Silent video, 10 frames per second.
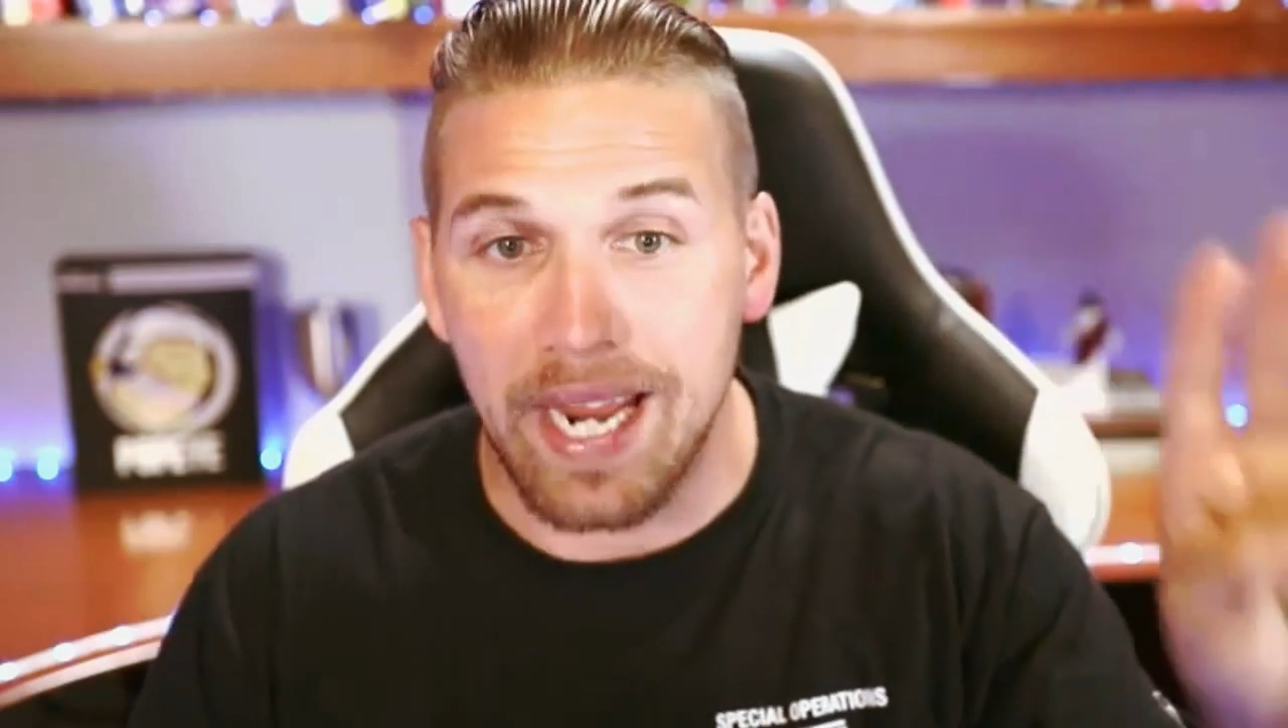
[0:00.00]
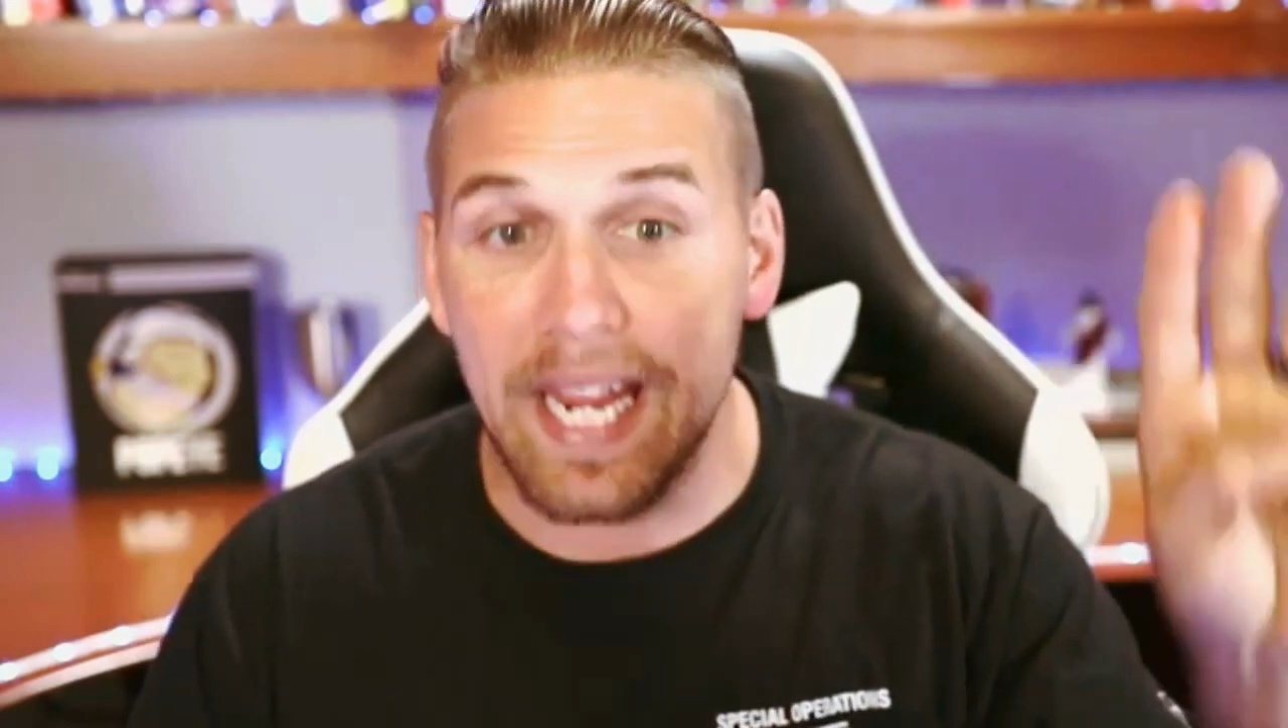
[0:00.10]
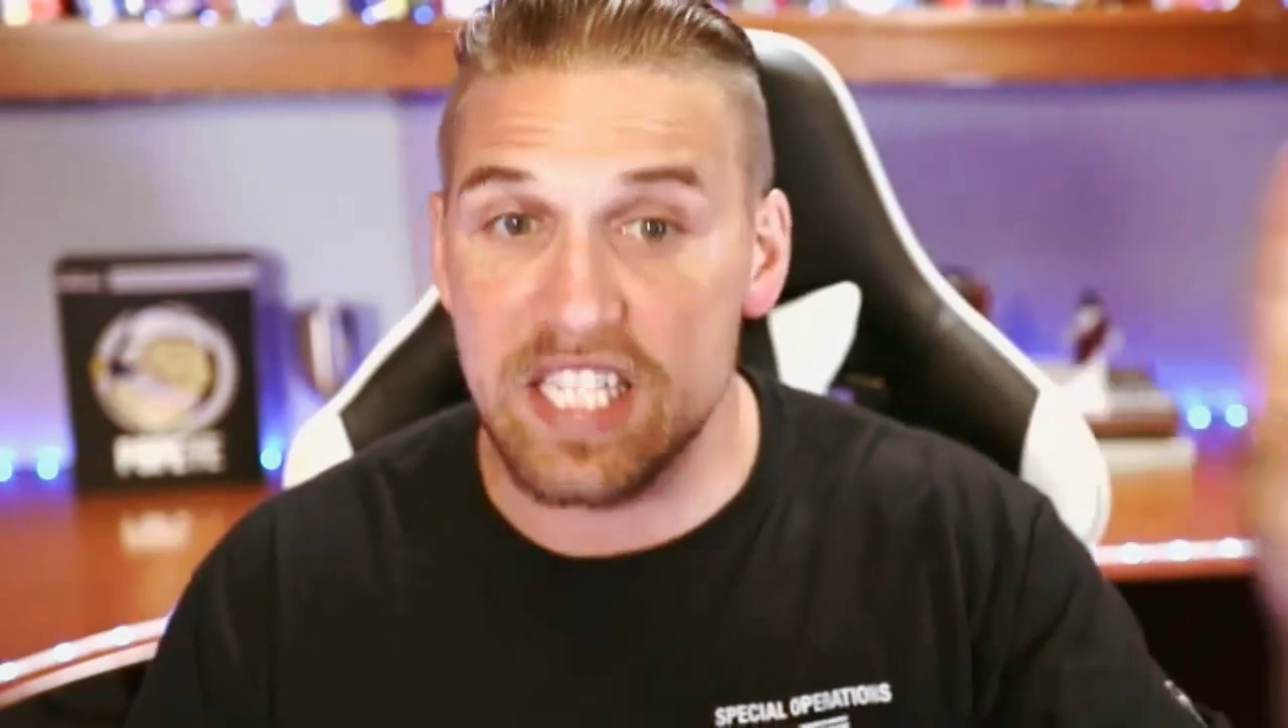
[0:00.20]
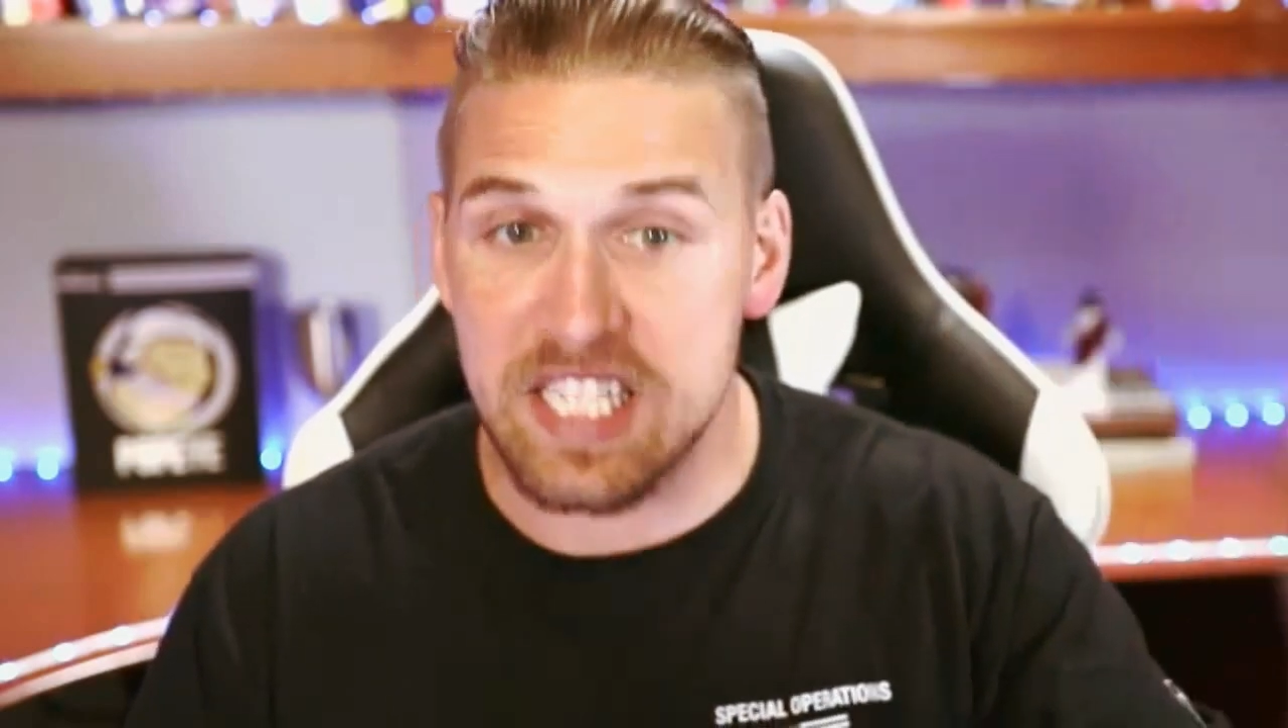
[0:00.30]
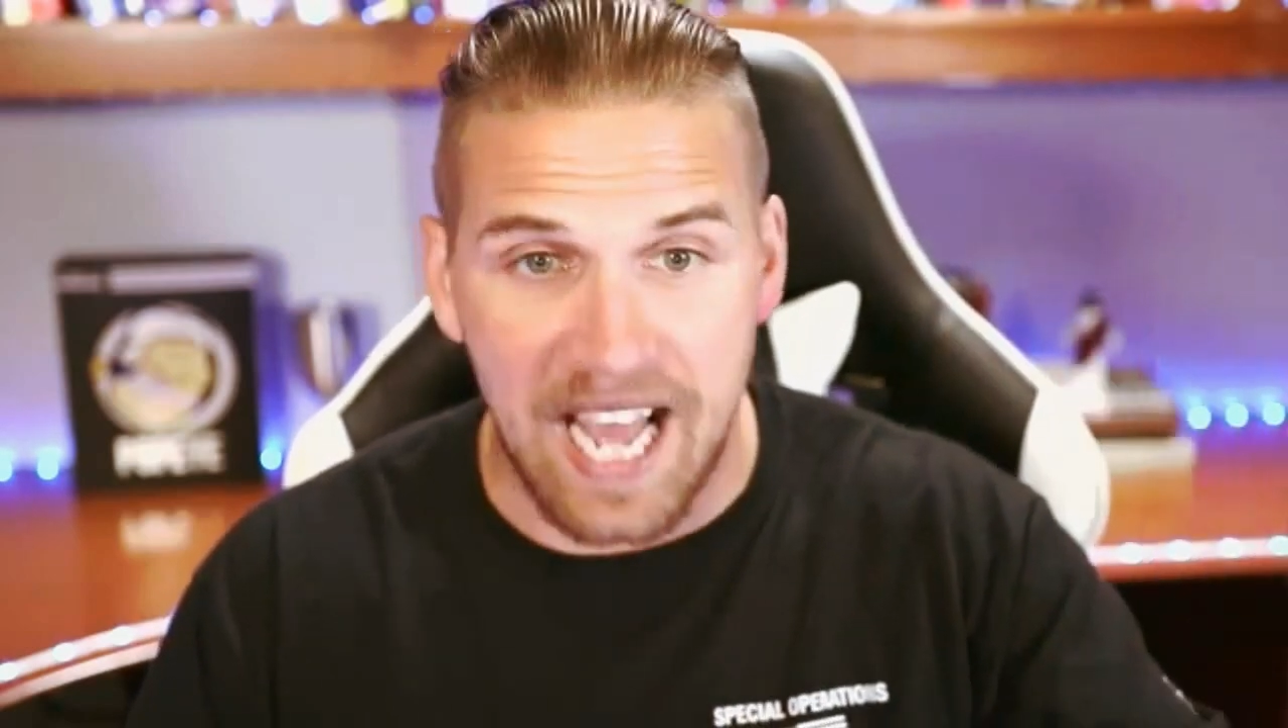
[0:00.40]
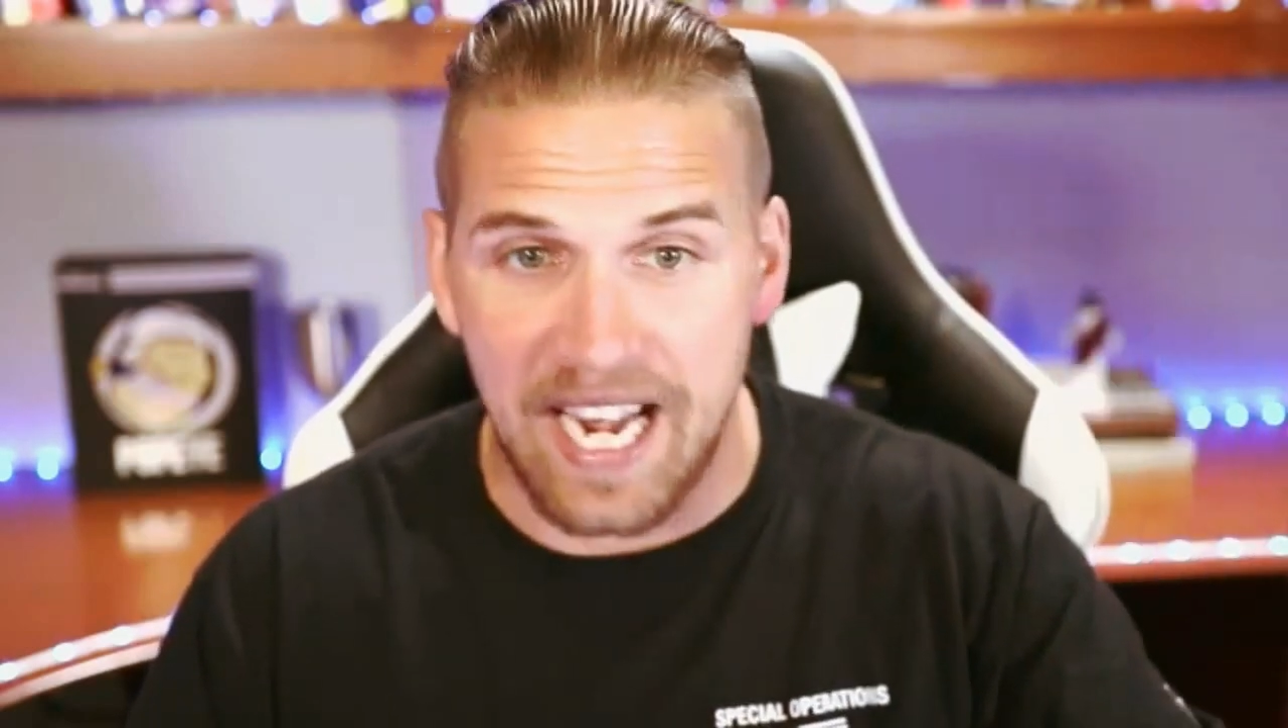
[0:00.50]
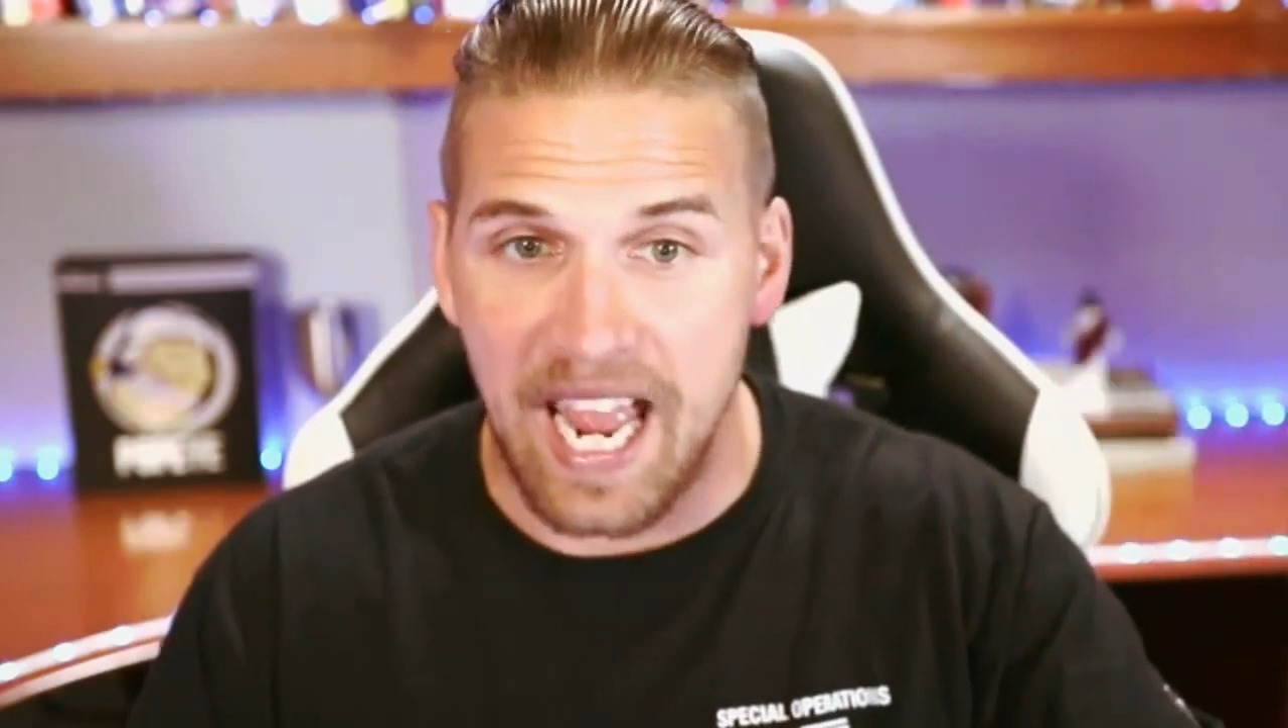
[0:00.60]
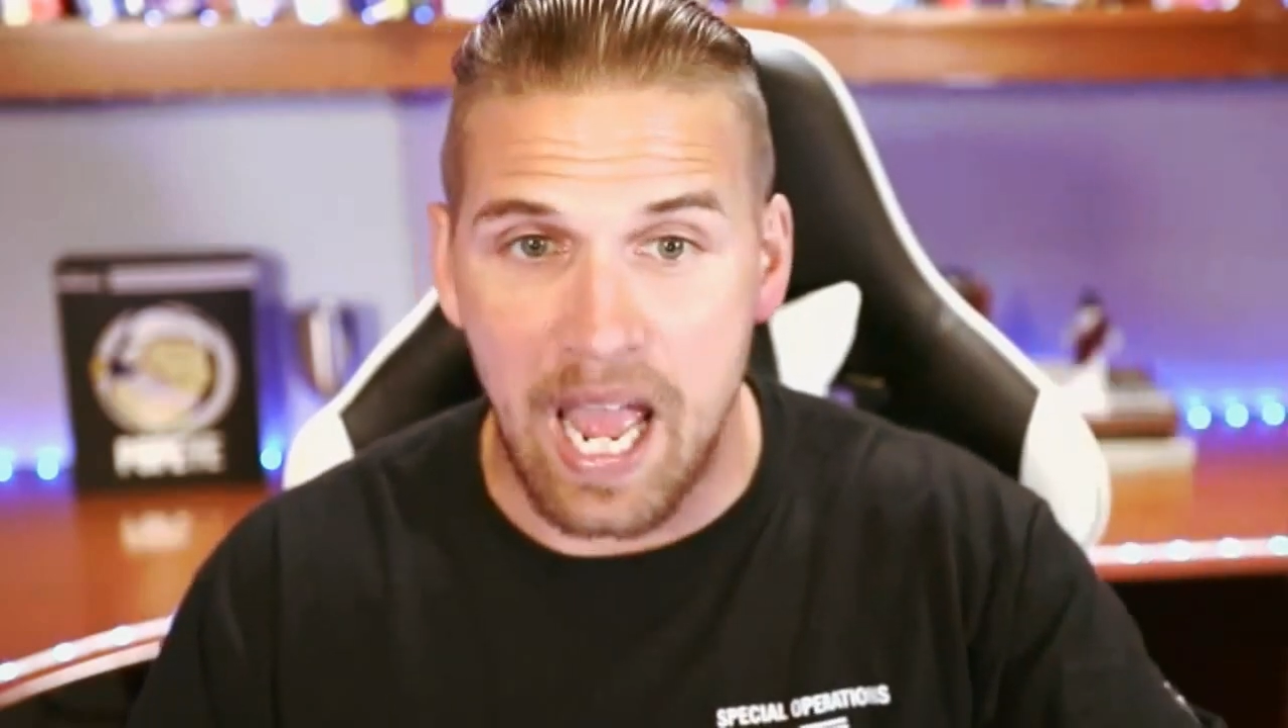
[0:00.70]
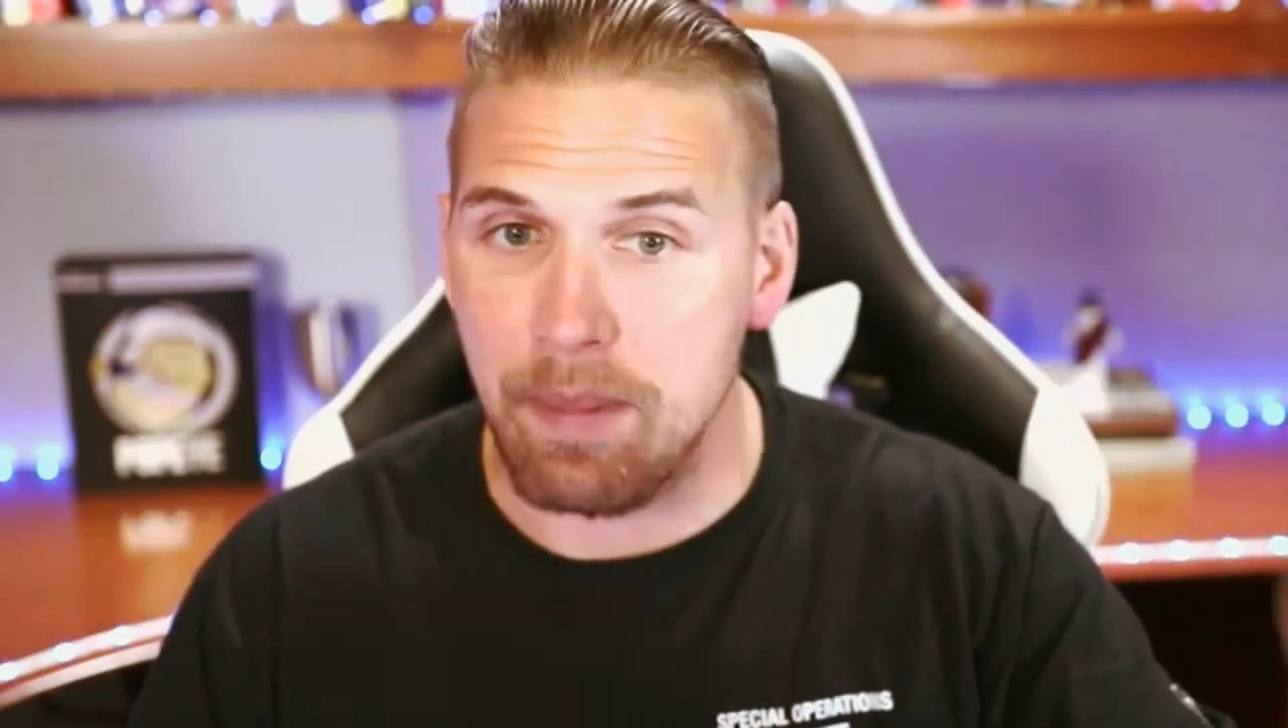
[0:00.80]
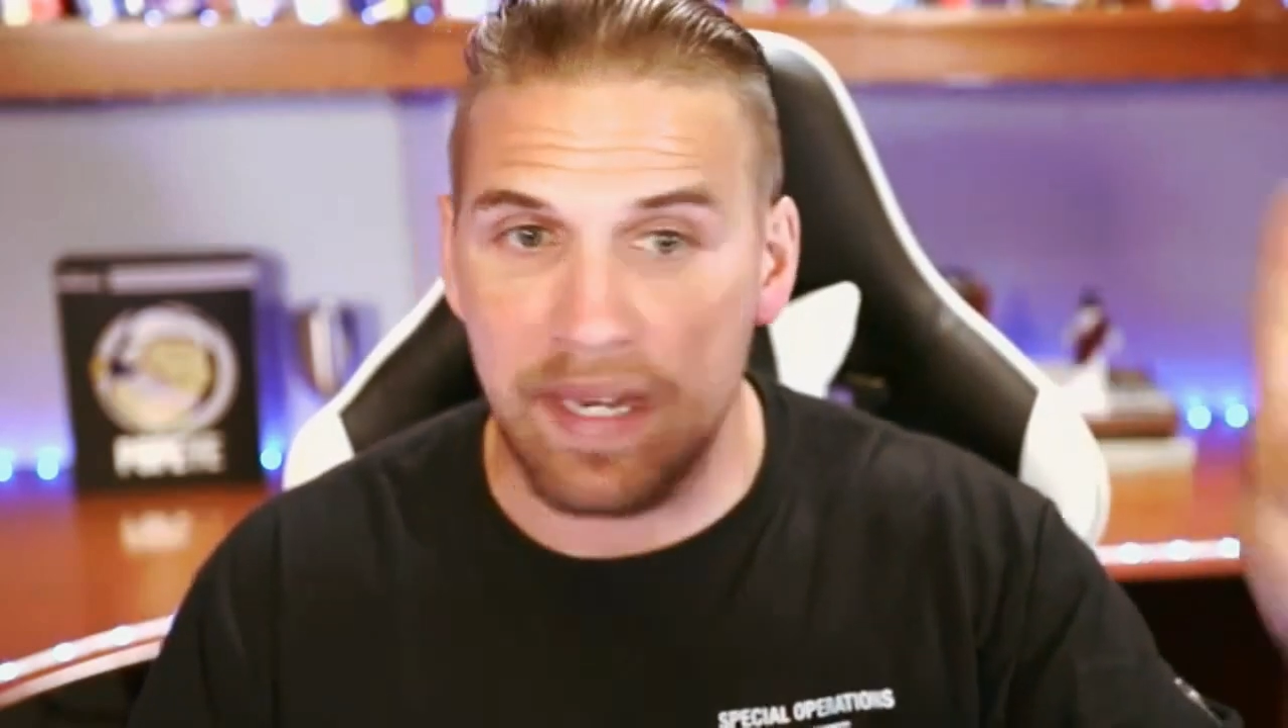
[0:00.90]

It's got to happen.